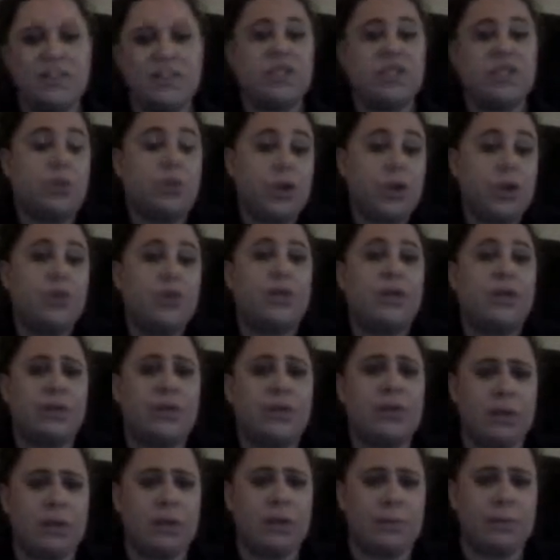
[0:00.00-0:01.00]
This is where you get
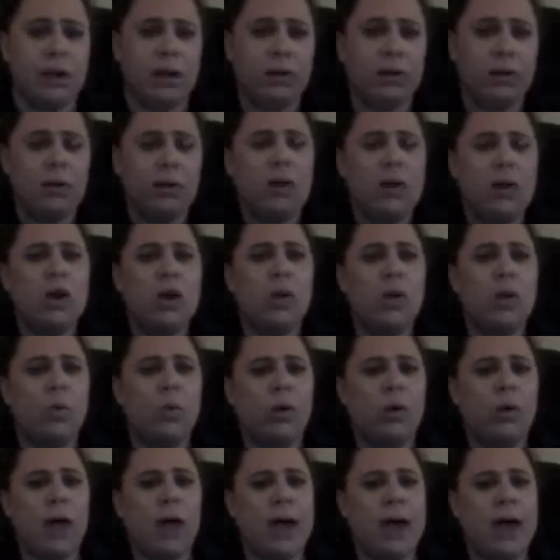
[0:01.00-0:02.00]
their email.
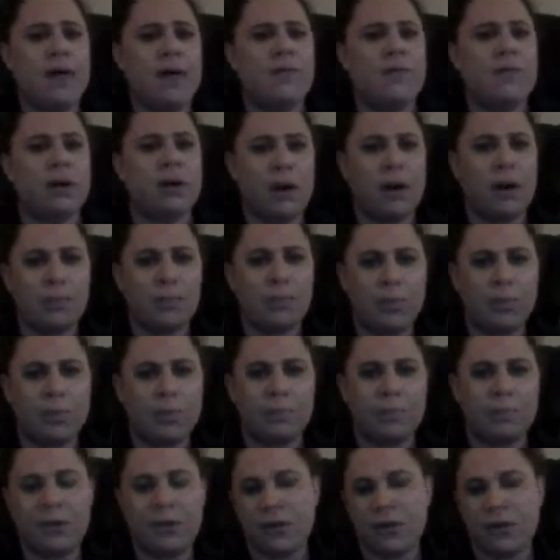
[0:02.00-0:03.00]
We'll have a
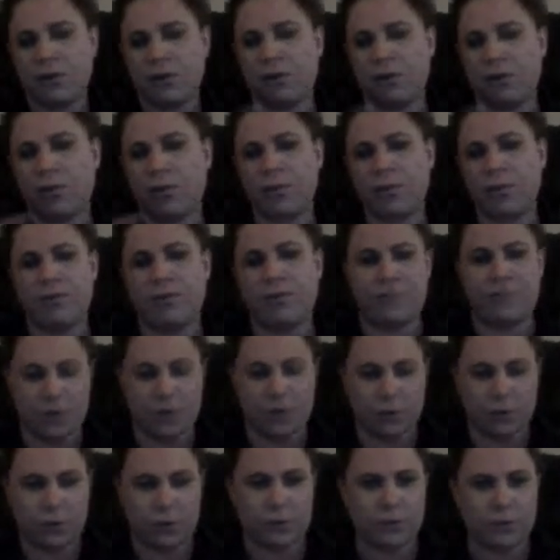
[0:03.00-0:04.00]
couple peer
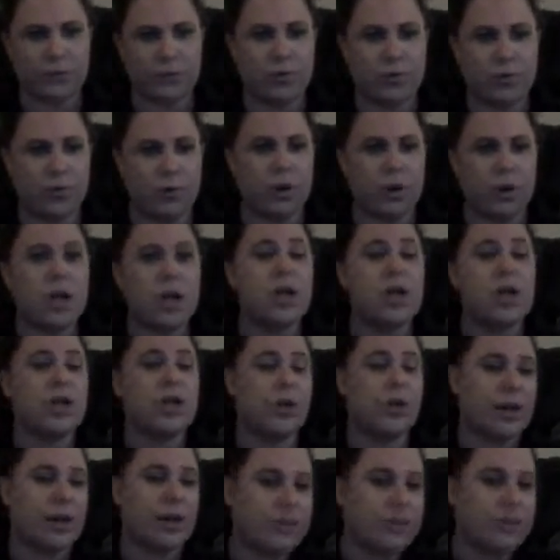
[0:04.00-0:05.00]
reviews for
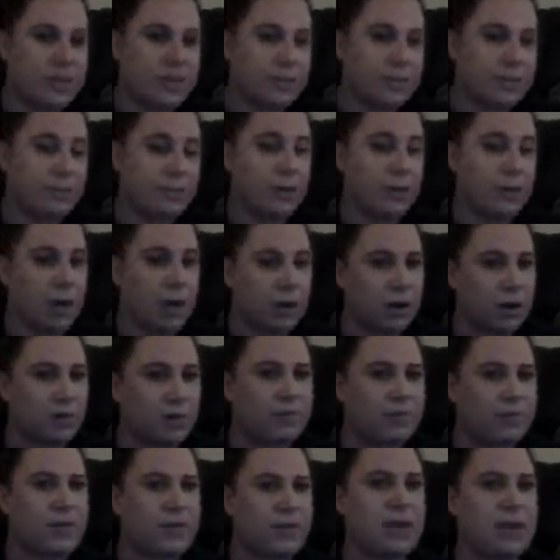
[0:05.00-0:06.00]
your annotated
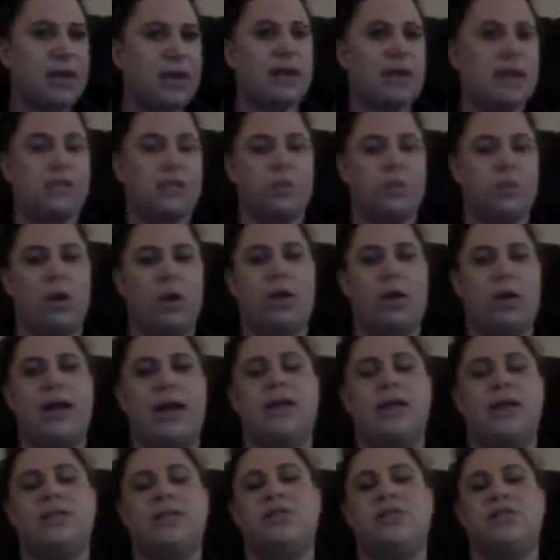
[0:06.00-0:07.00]
bibliography as well
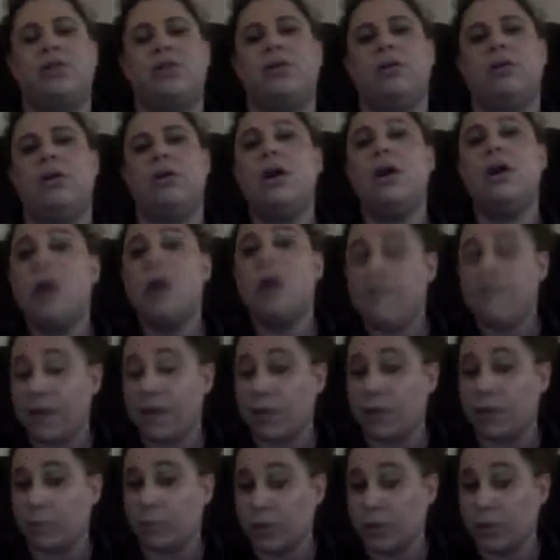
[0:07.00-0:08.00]
as your
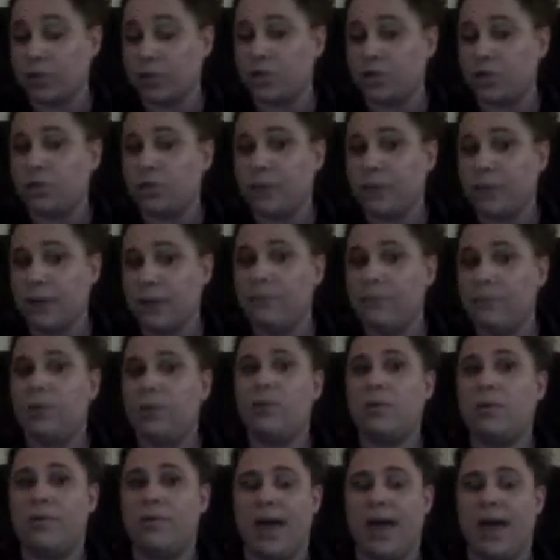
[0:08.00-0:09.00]
final research
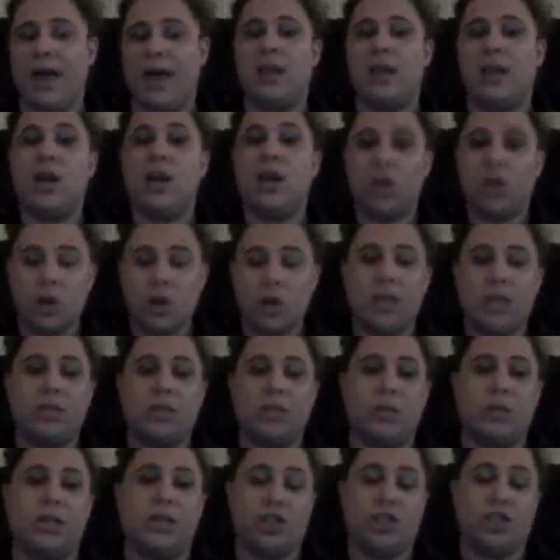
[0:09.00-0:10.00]
paper that you
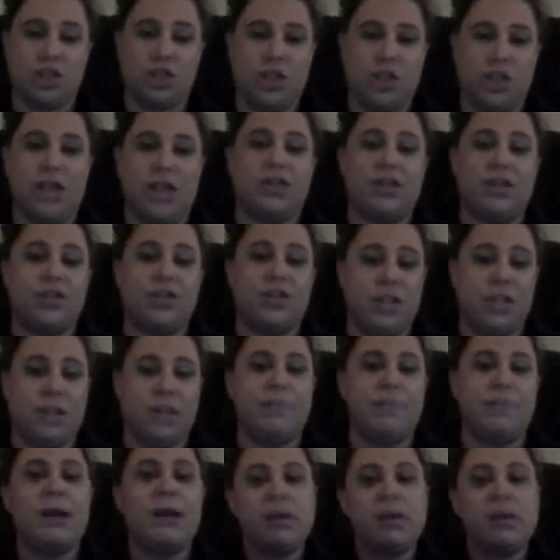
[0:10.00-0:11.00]
guys will exchange
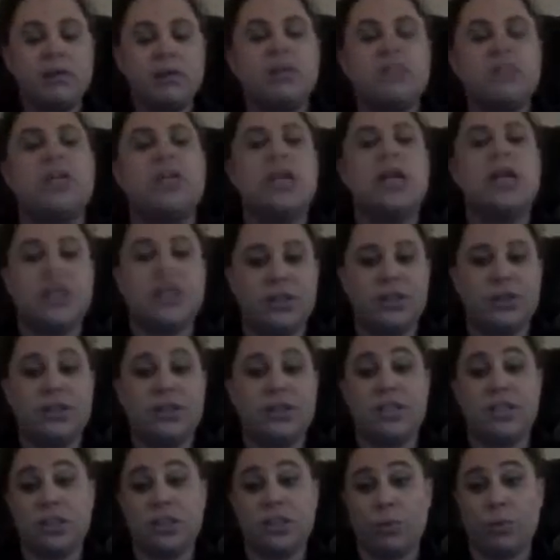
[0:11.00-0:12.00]
emails. So
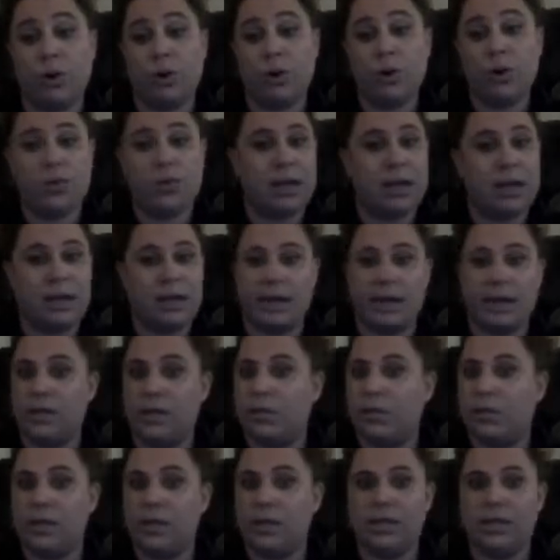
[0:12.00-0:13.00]
this is where you get
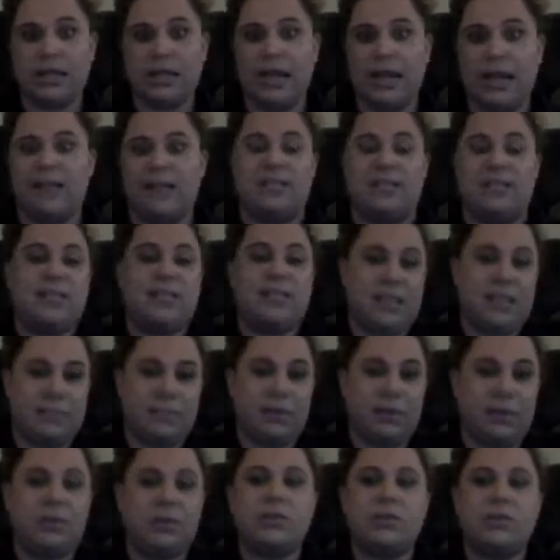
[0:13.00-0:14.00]
anyone in the class's
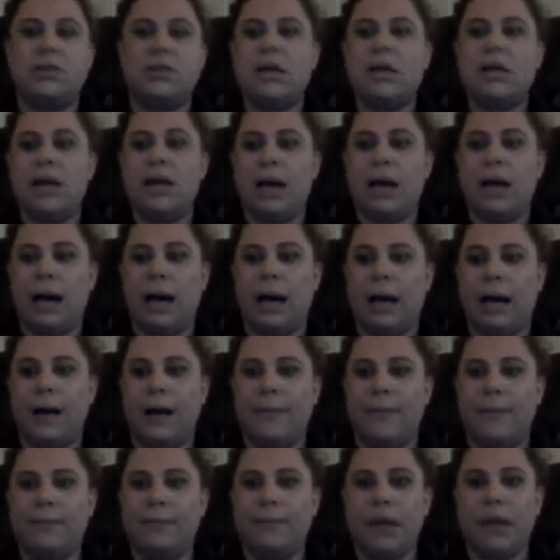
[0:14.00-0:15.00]
emails.
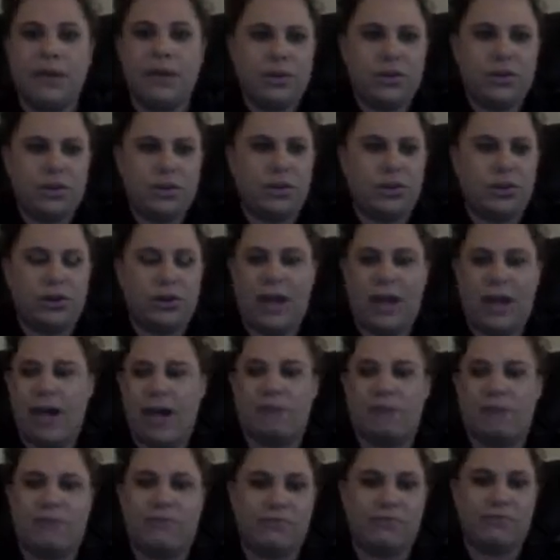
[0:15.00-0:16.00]
And you should already
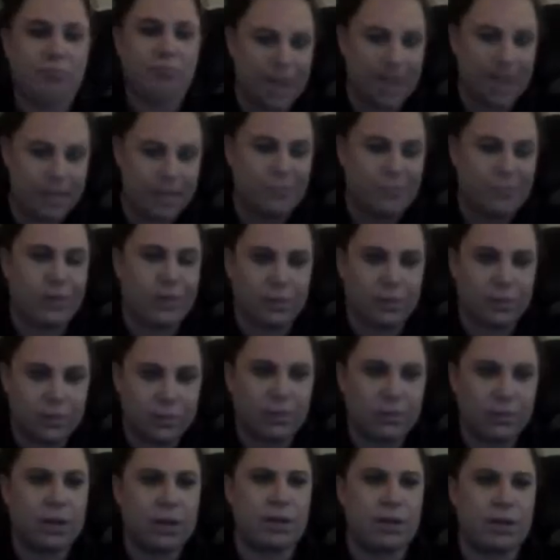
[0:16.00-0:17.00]
have my
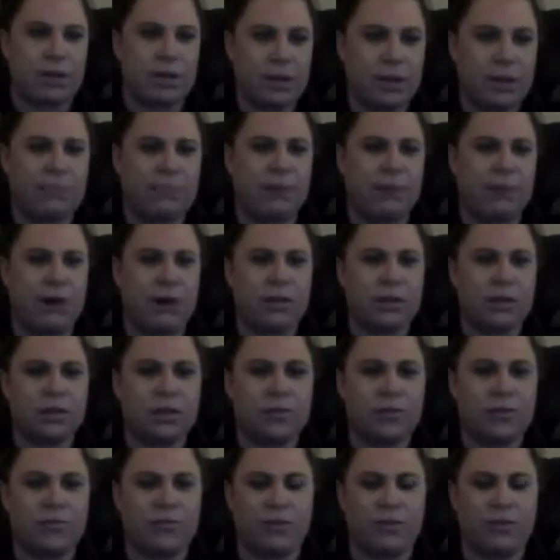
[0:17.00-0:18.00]
email in your
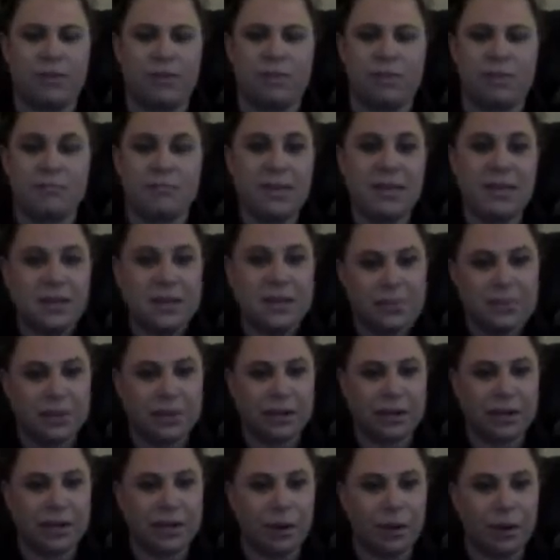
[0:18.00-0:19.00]
inbox from me
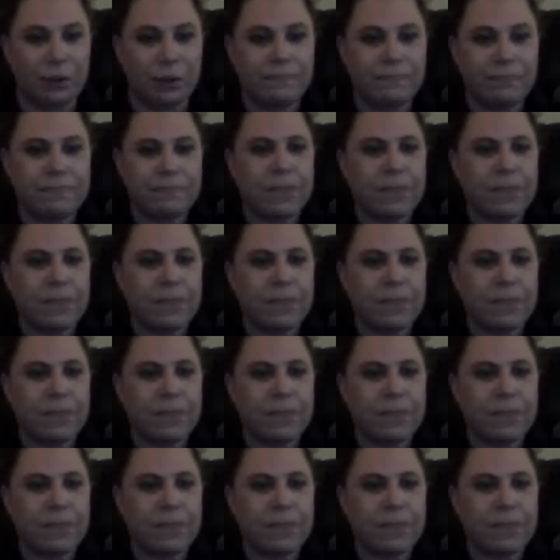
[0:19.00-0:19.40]
emailing you.